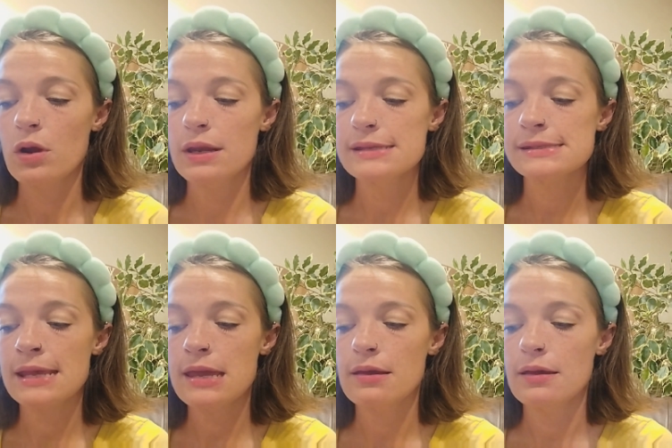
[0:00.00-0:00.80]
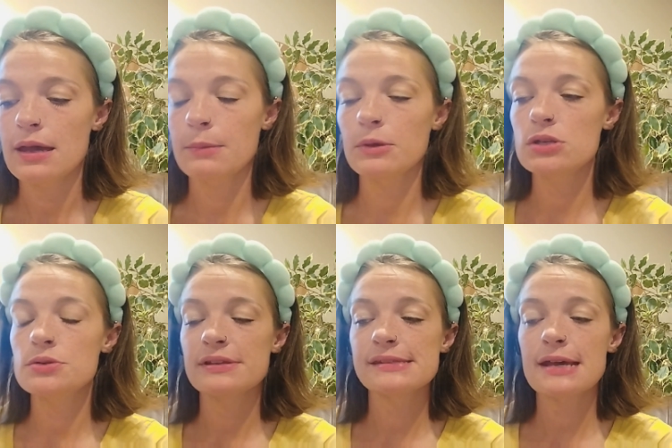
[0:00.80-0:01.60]
We're going to see. I'm going to
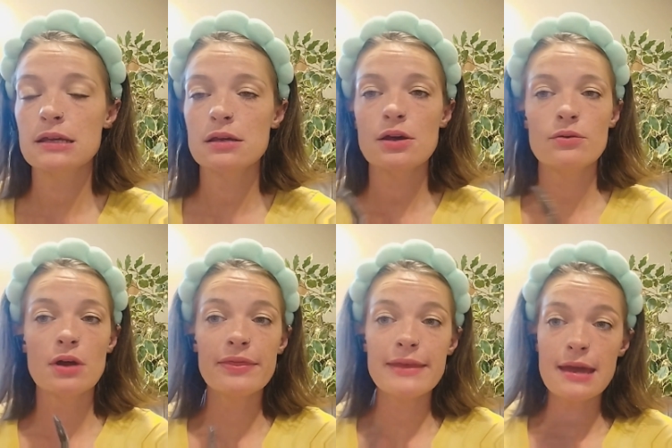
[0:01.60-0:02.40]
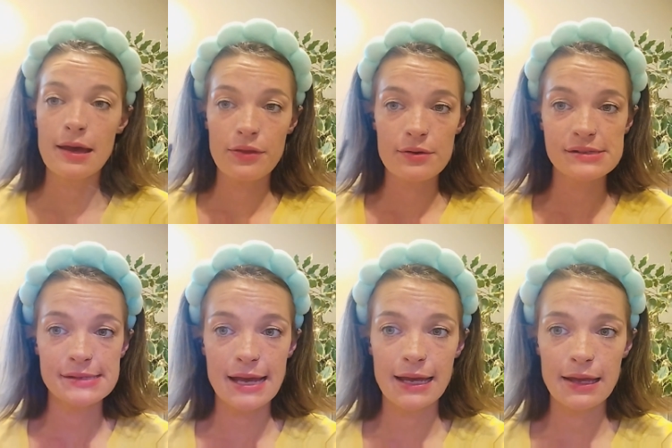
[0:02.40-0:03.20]
do a second coat on the other
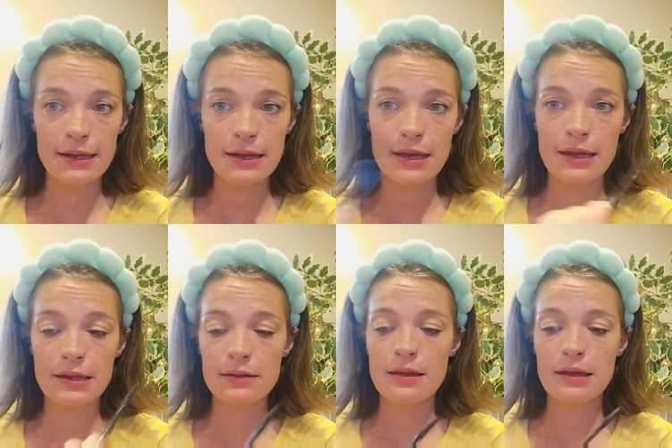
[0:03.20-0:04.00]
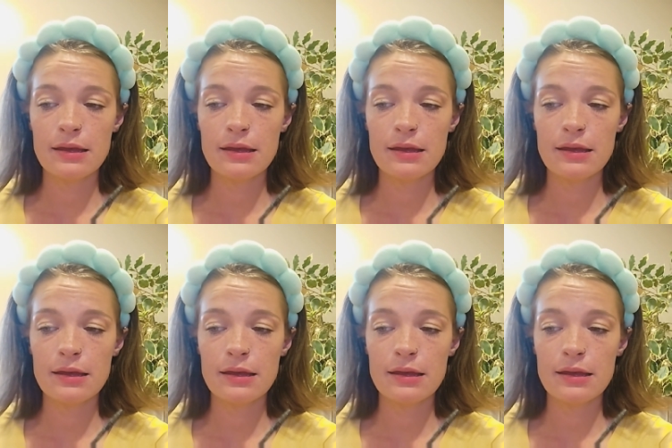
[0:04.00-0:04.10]
side, and